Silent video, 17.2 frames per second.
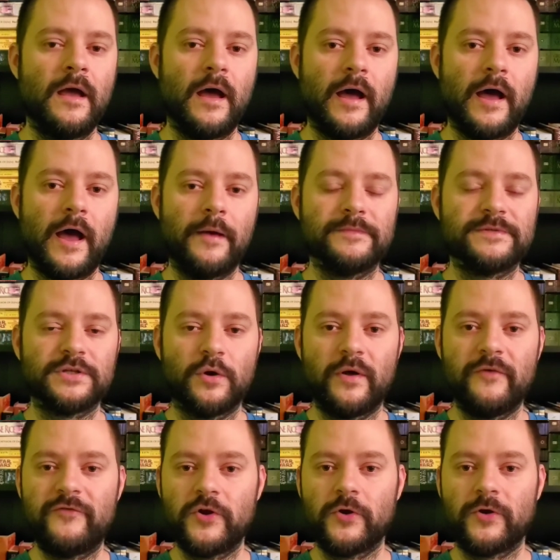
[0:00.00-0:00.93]
Um, so
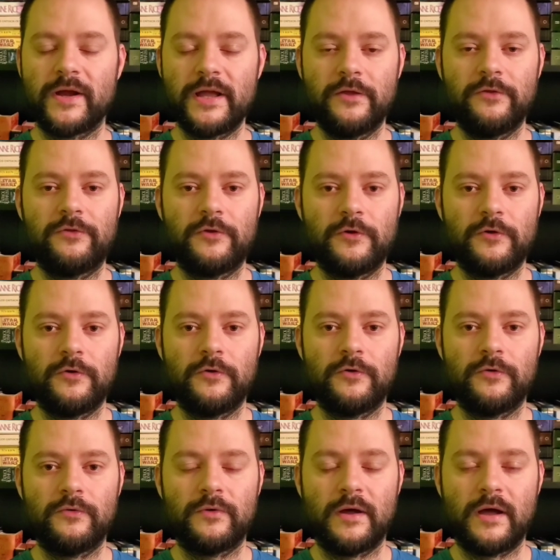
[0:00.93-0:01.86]
if you're
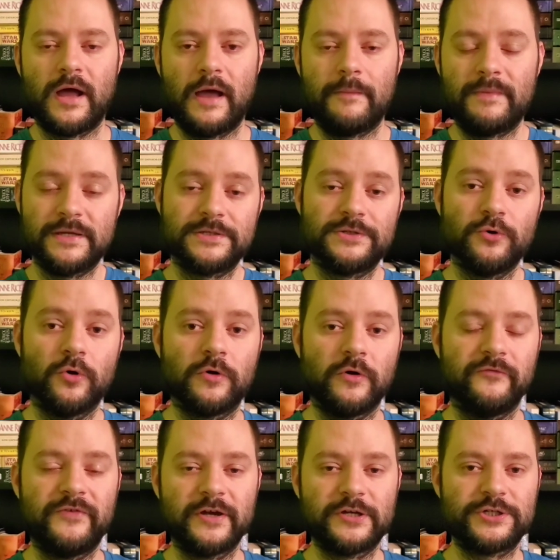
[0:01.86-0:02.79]
into um,
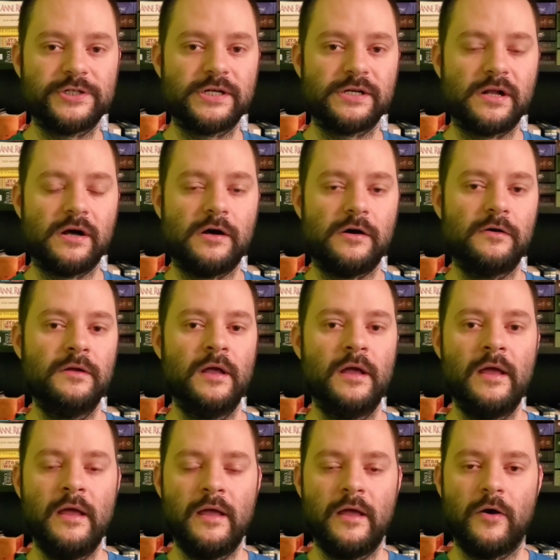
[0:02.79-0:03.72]
historical fiction at all,
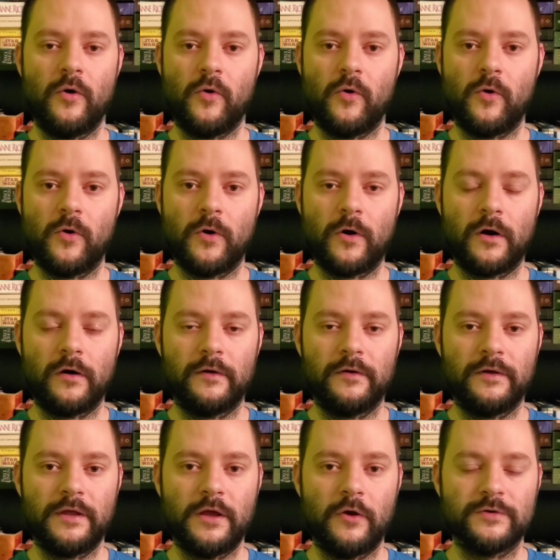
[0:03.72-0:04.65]
or
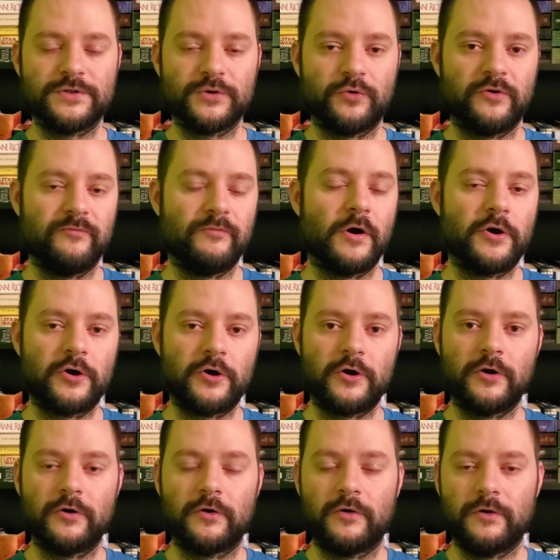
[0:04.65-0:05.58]
you know sort of
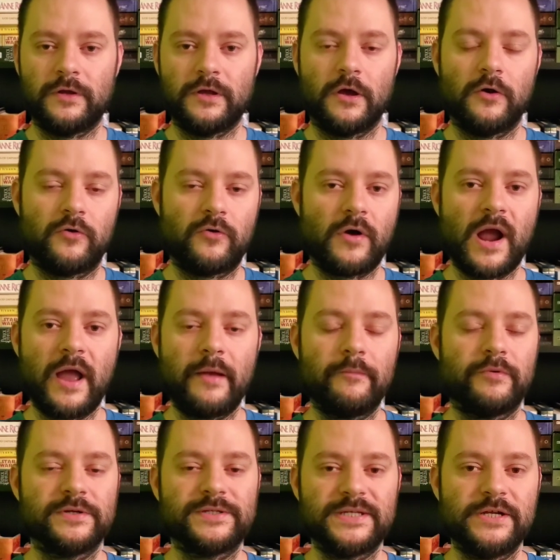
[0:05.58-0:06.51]
murder you know crime
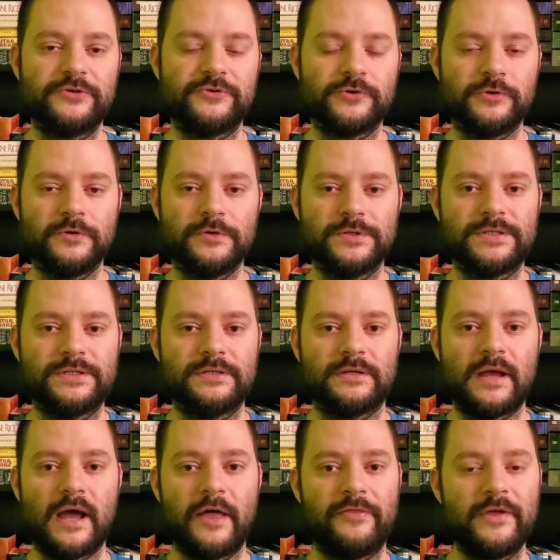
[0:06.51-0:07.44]
procedurals
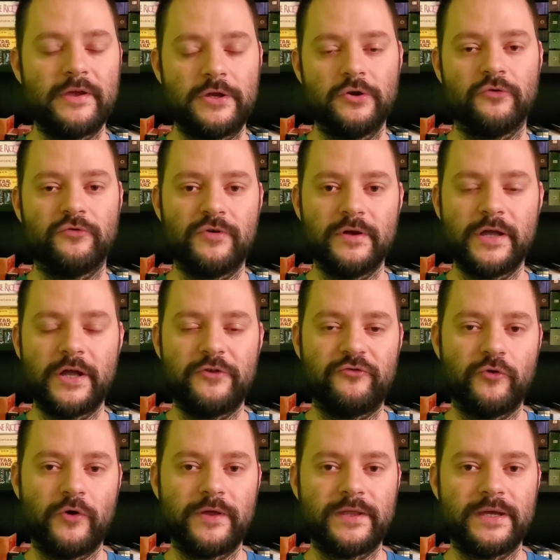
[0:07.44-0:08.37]
i think you'll really
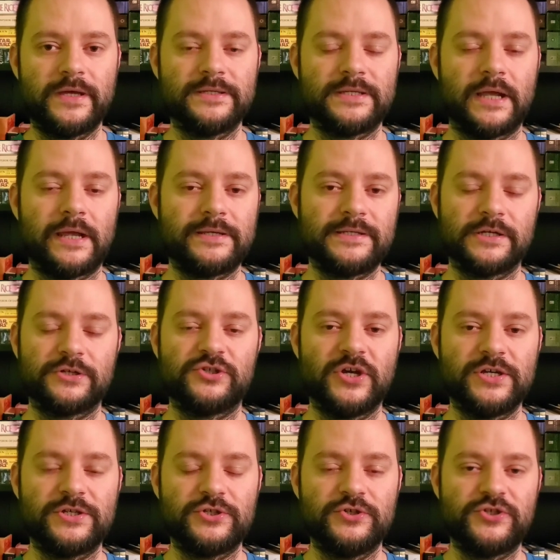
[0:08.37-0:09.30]
enjoy this i
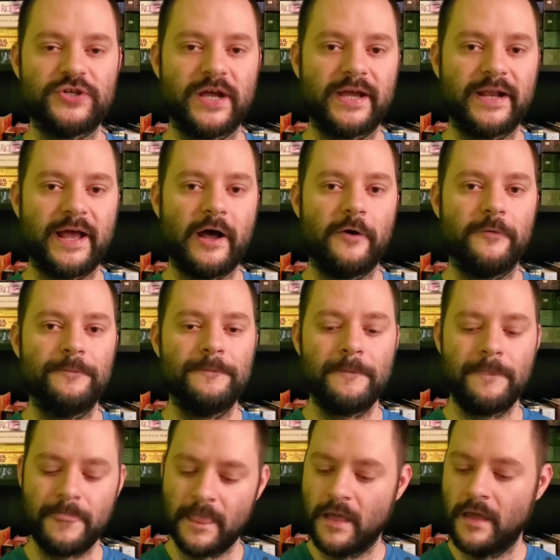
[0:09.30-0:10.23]
suggest you check it out
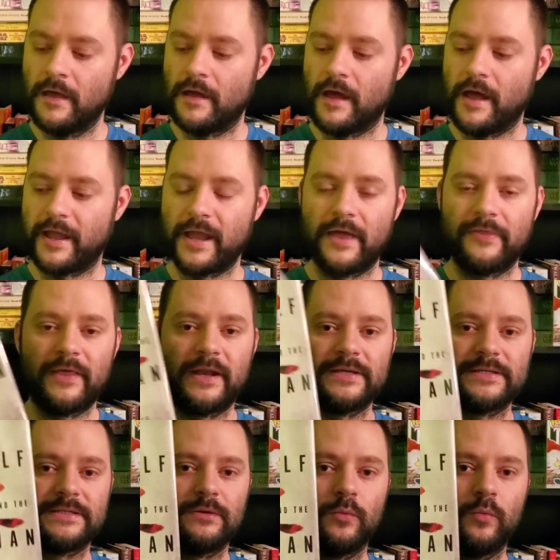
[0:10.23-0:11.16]
again that
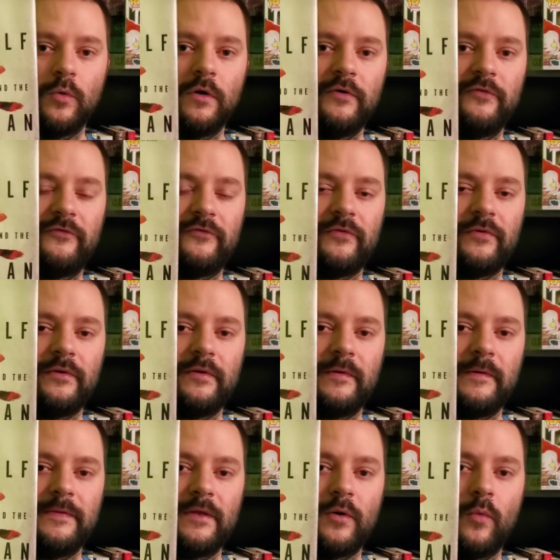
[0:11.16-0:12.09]
is the wolf
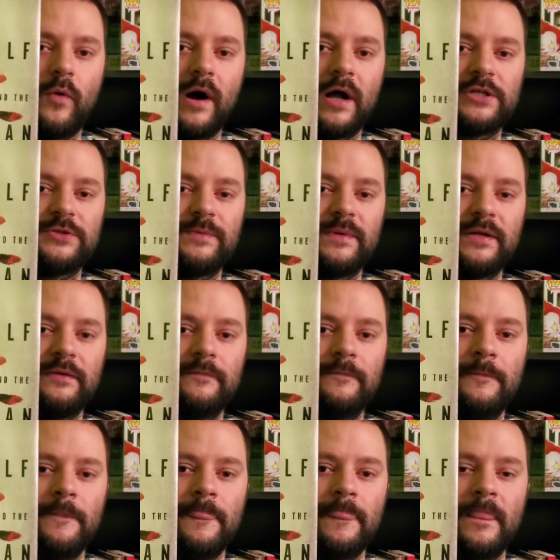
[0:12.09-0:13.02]
and the watchman
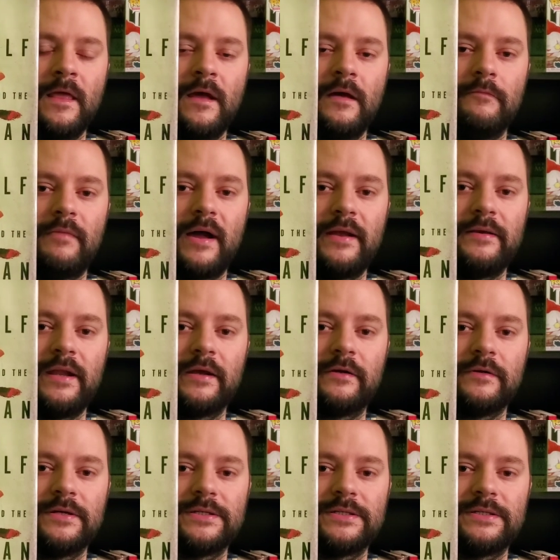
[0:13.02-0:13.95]
by
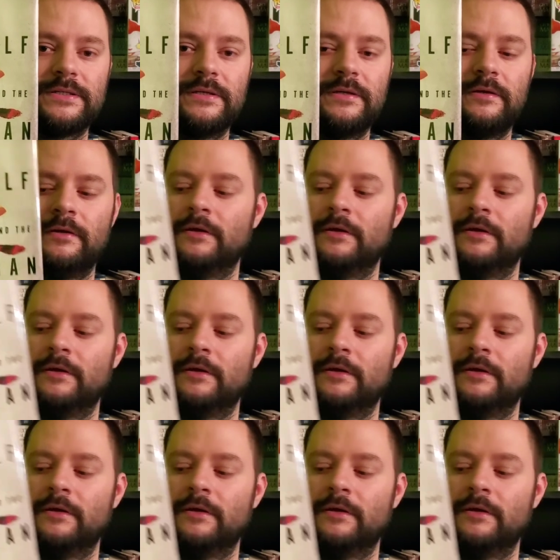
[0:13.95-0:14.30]
nicholas